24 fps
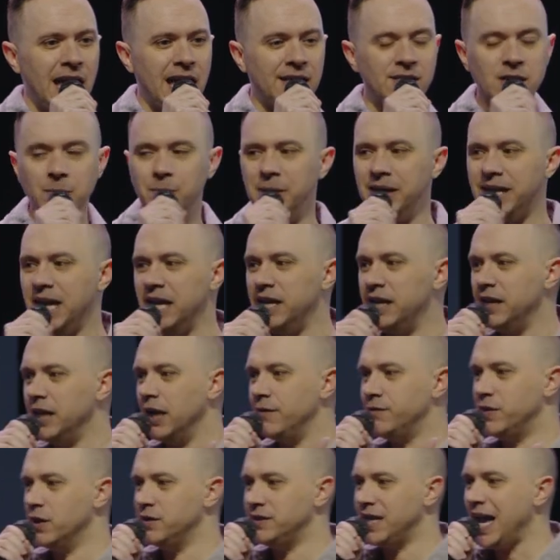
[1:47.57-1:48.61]
In the beginning
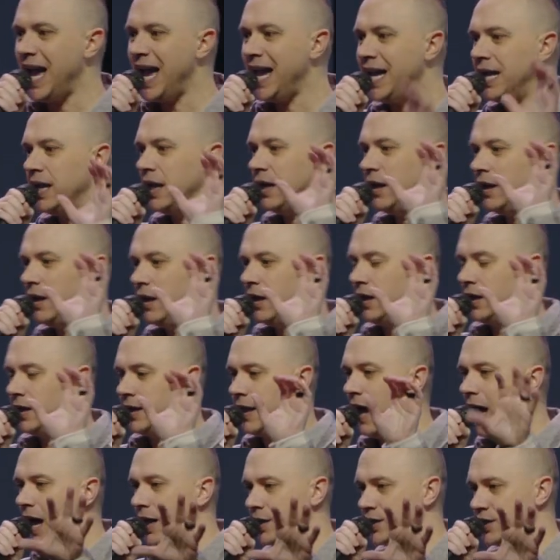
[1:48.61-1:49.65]
of your day,
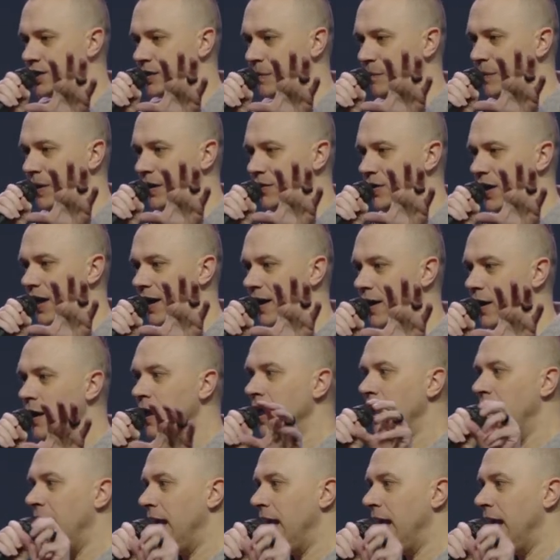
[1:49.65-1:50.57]
God should be there.